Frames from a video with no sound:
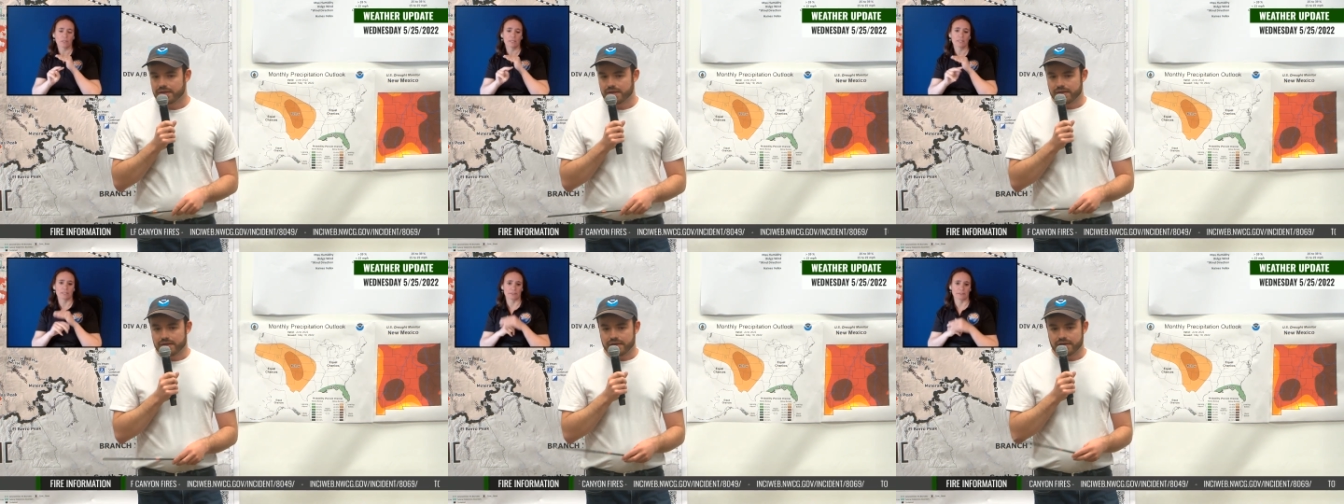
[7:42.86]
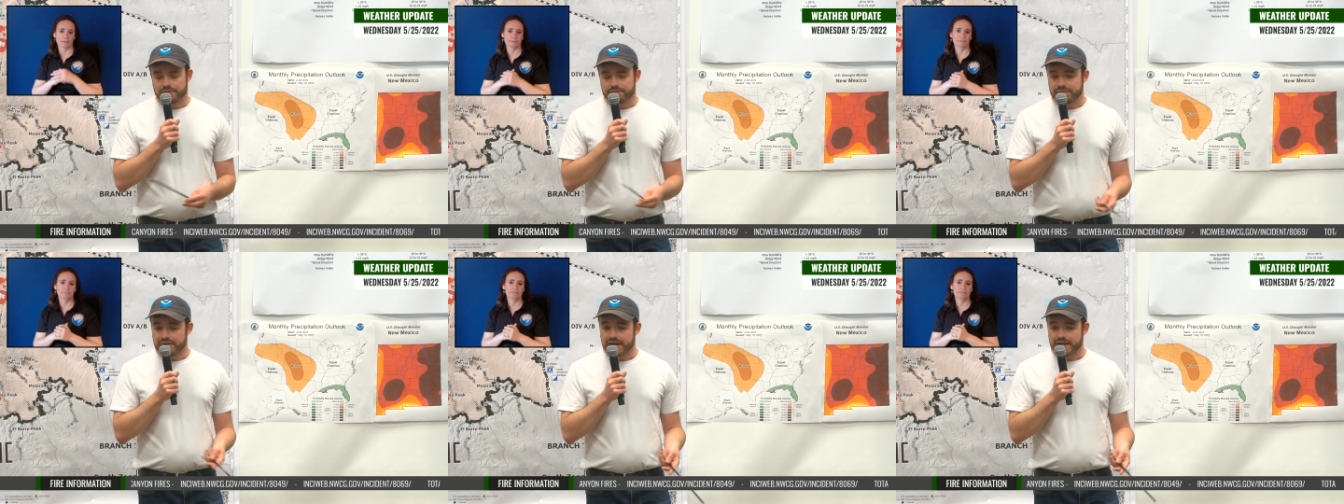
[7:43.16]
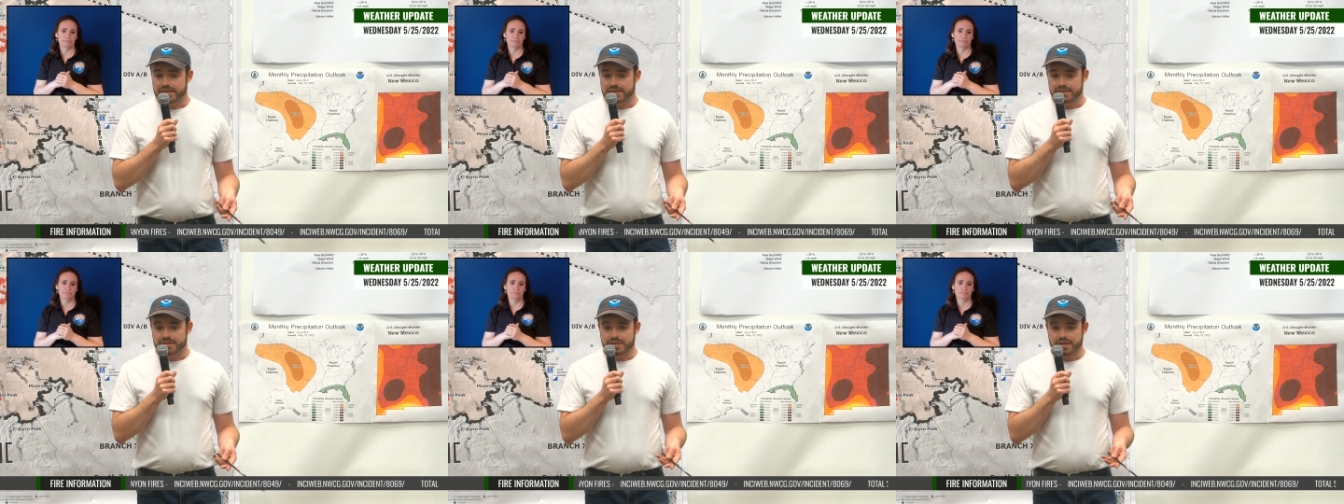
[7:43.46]

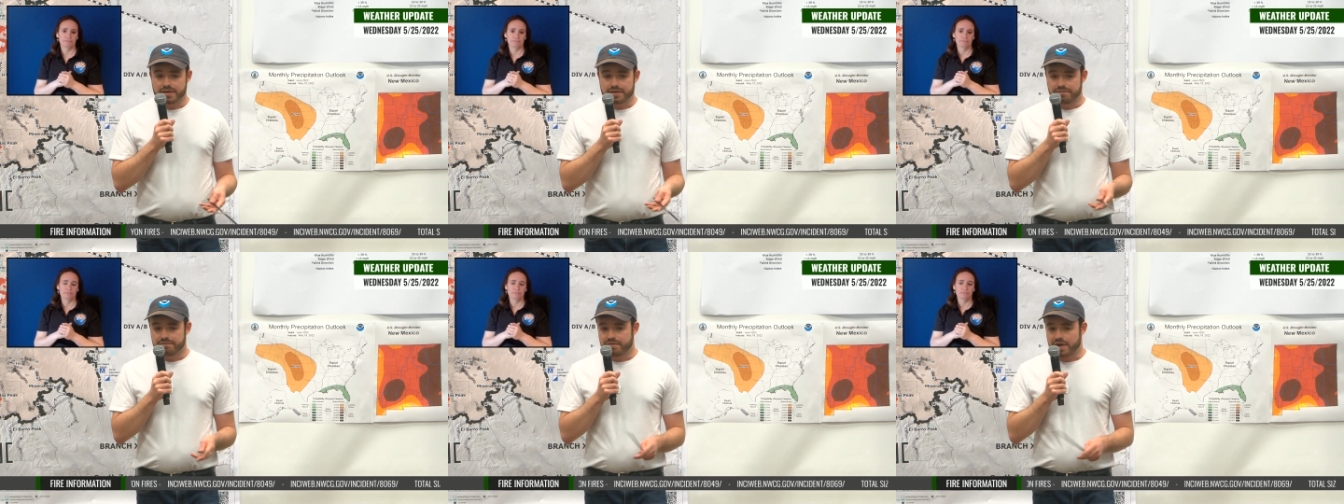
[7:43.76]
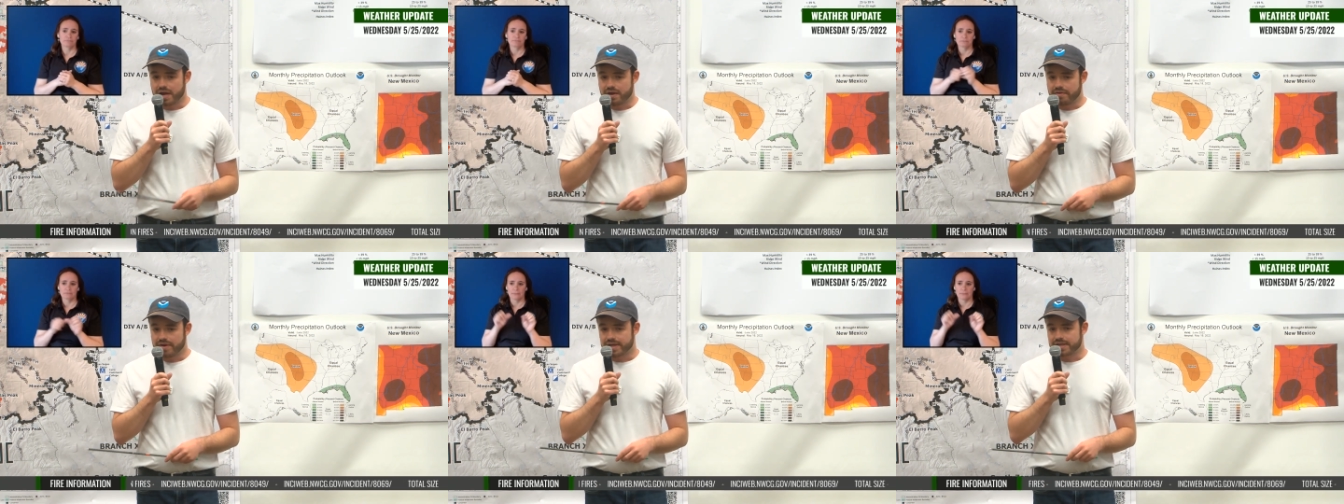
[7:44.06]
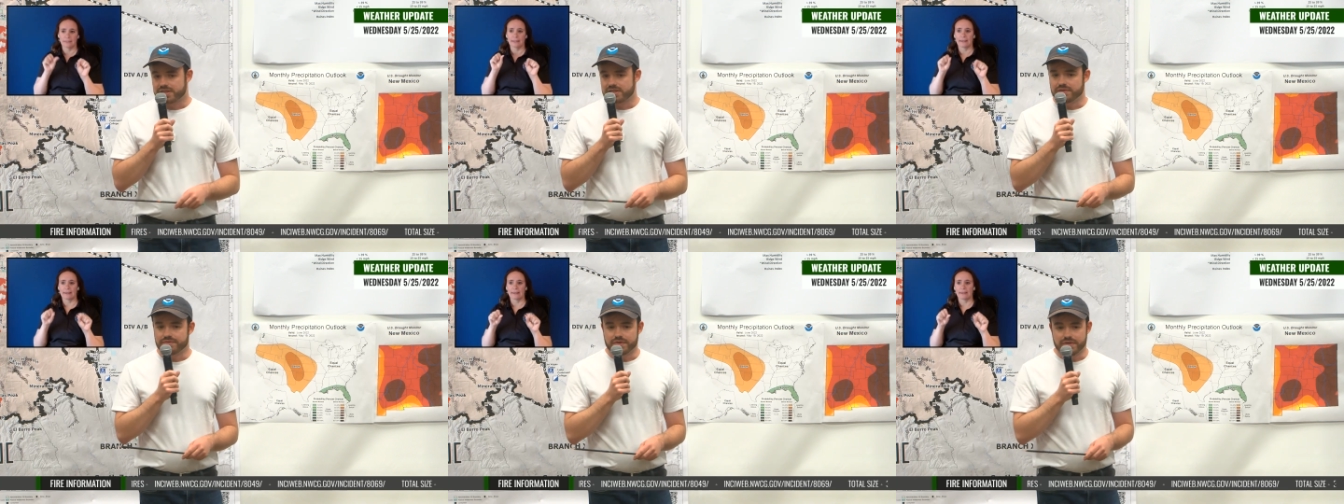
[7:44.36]
affect uh, fire
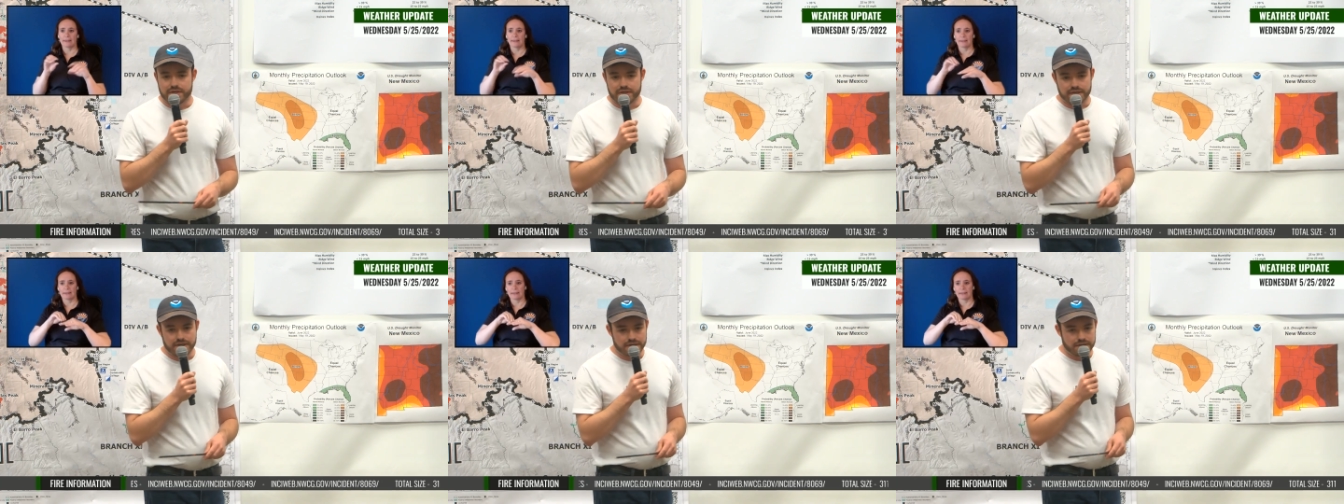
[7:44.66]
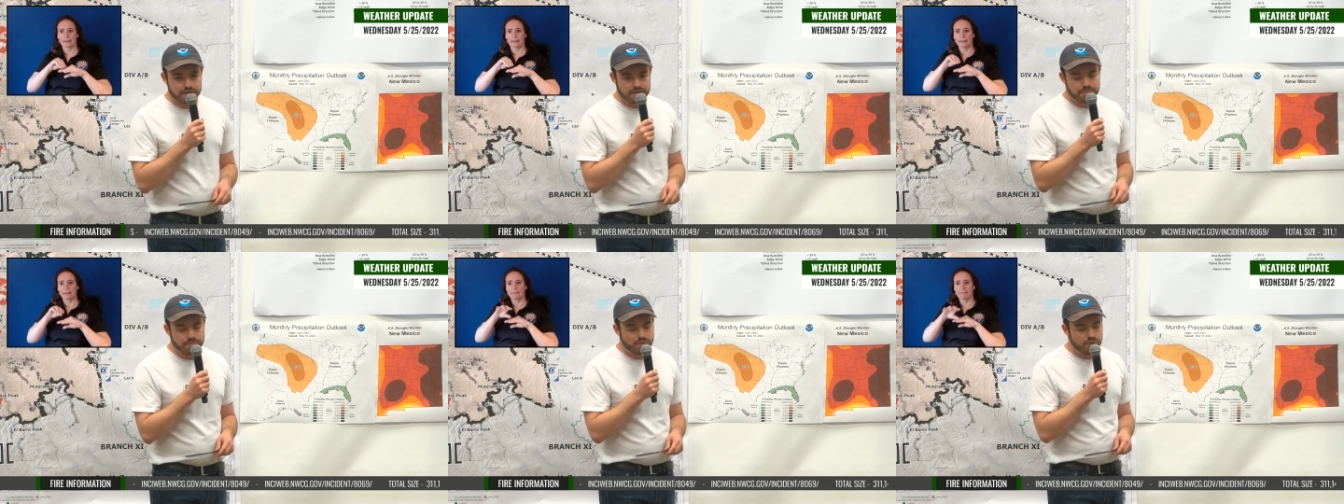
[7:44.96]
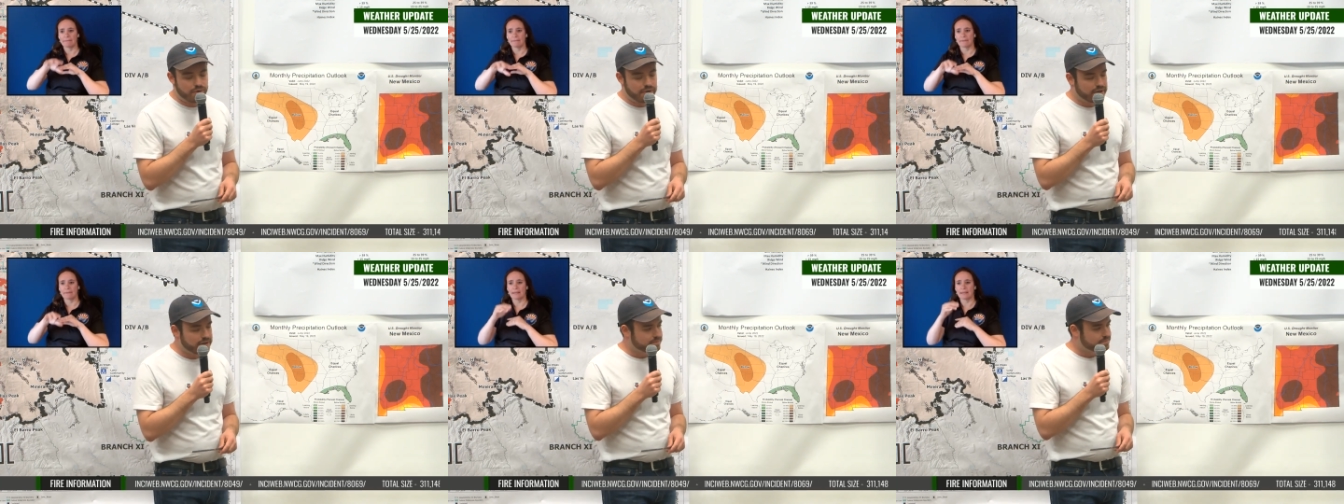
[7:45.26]
activity in the
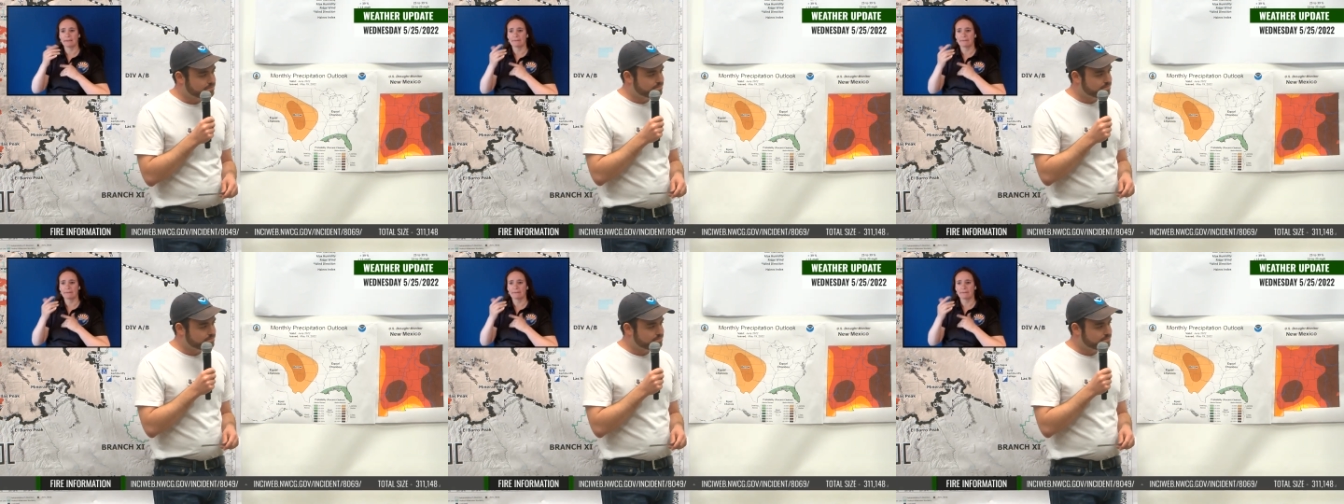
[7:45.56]
morning.